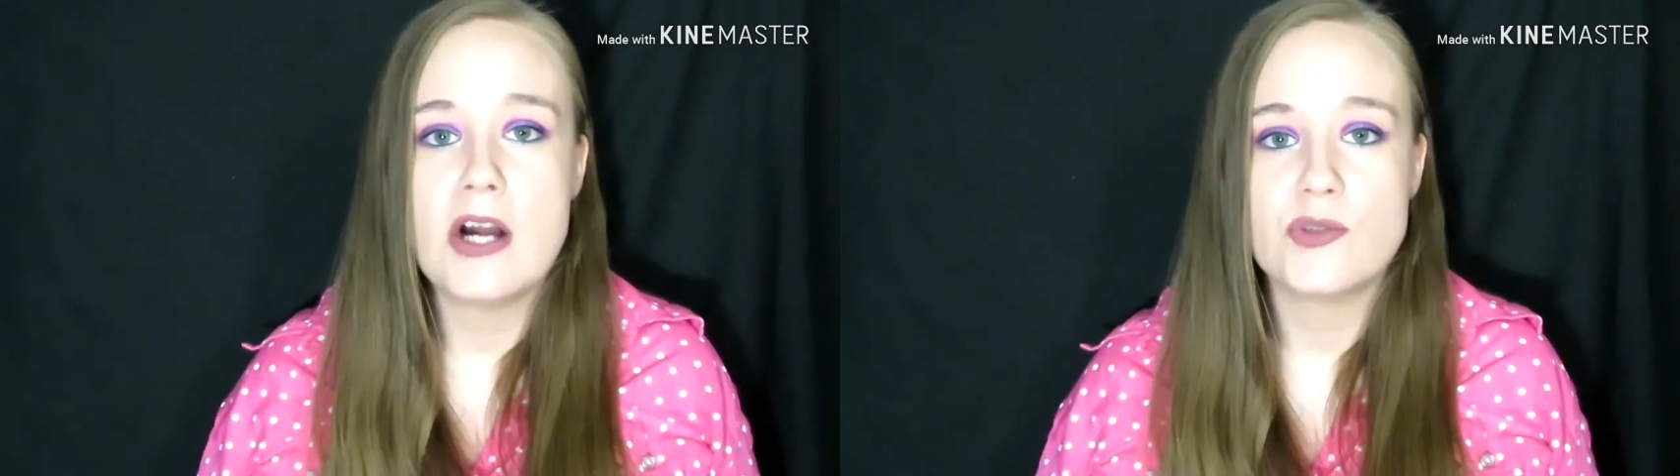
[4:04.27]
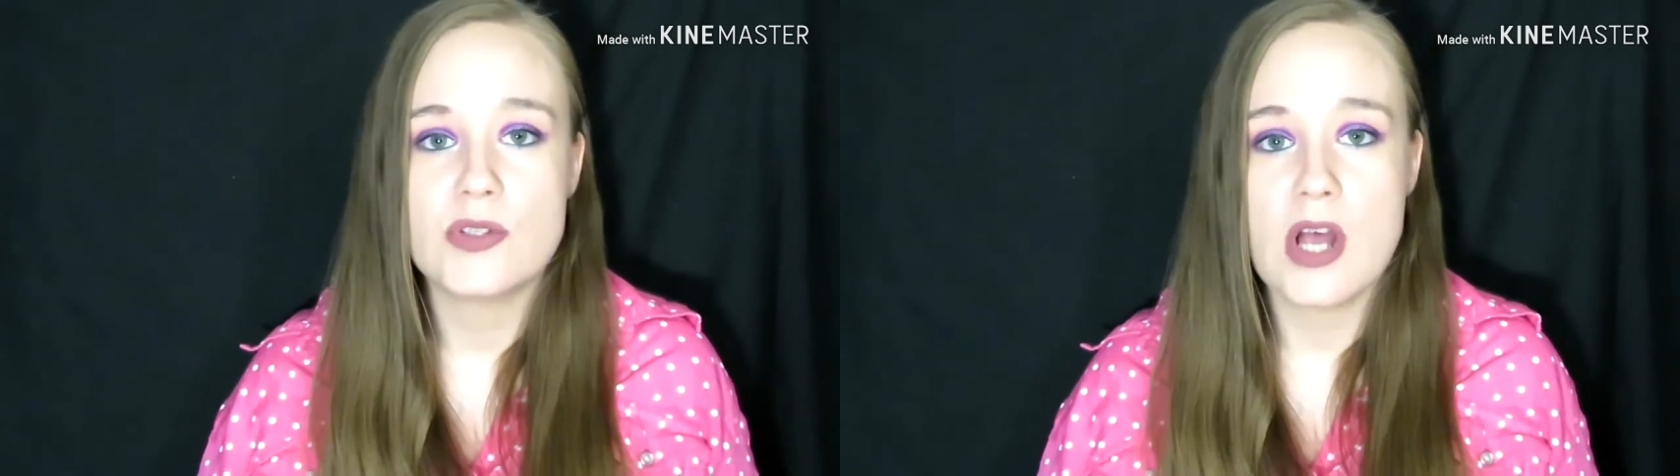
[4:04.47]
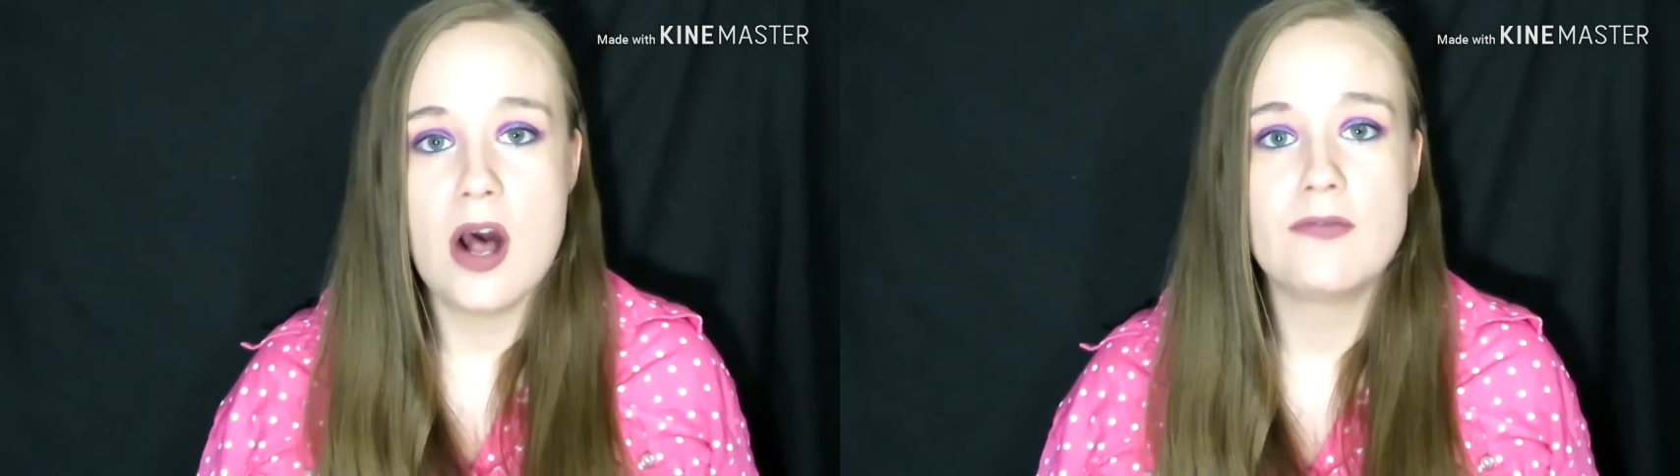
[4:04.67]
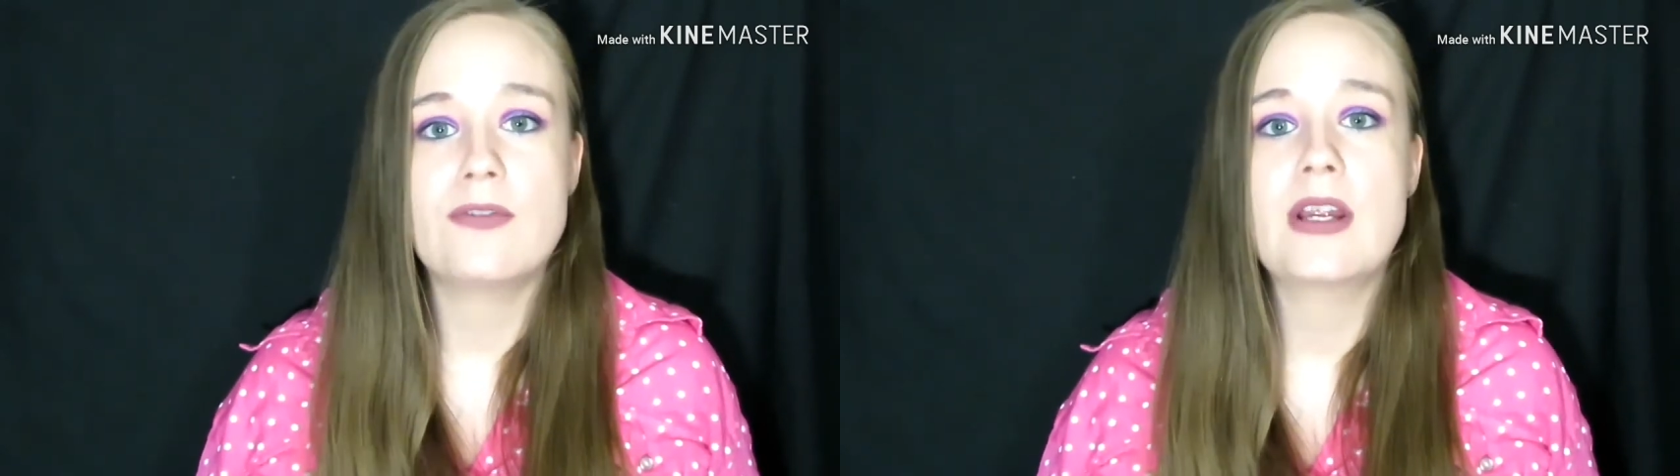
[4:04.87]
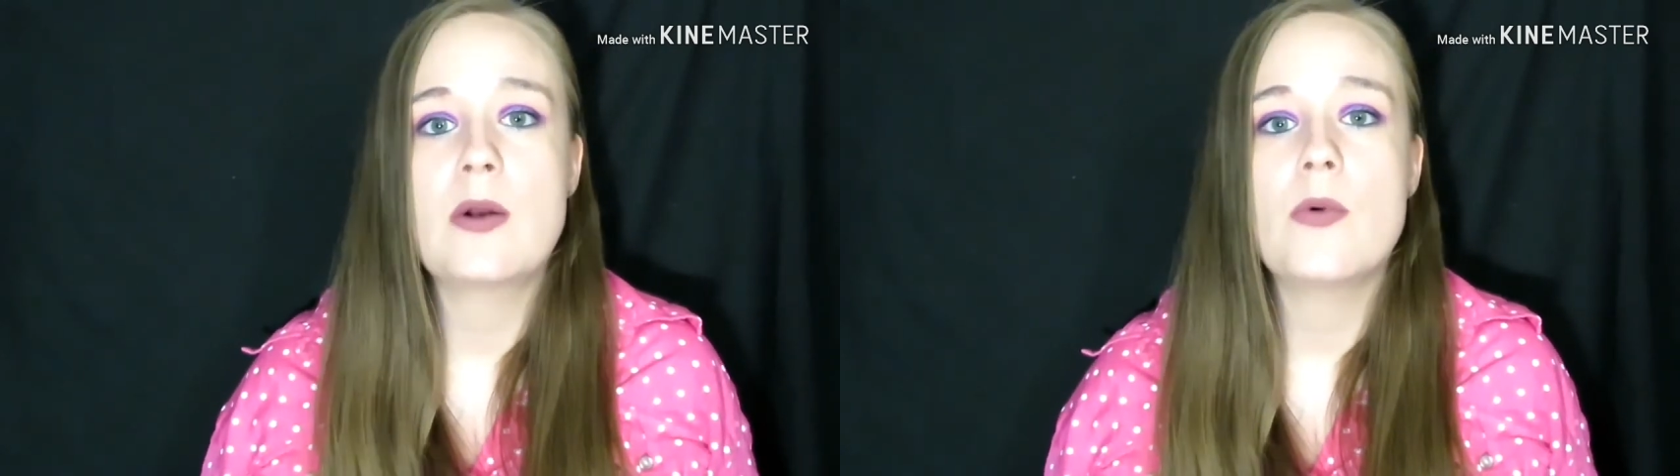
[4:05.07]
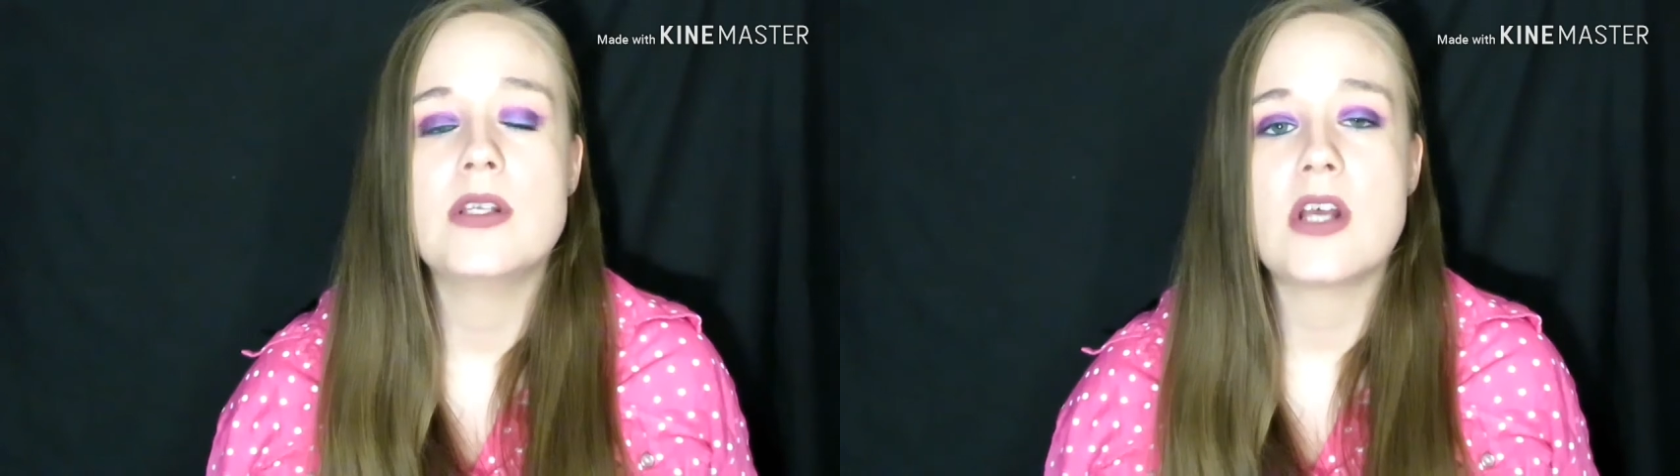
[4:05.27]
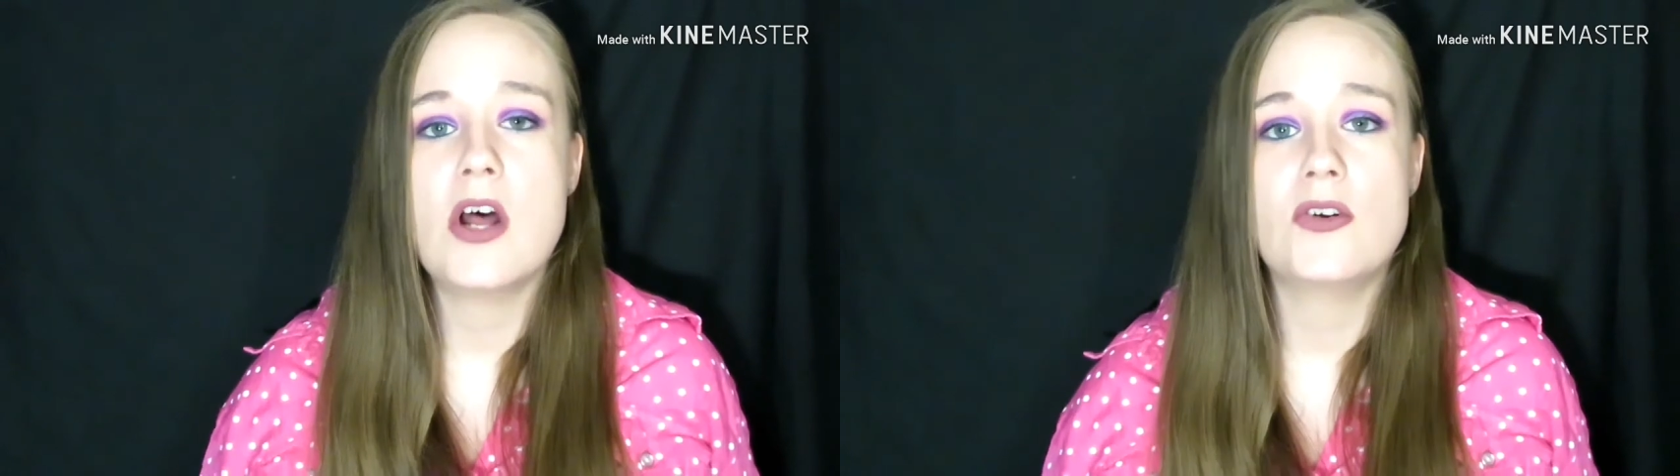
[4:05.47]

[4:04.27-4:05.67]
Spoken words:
Posh was offering was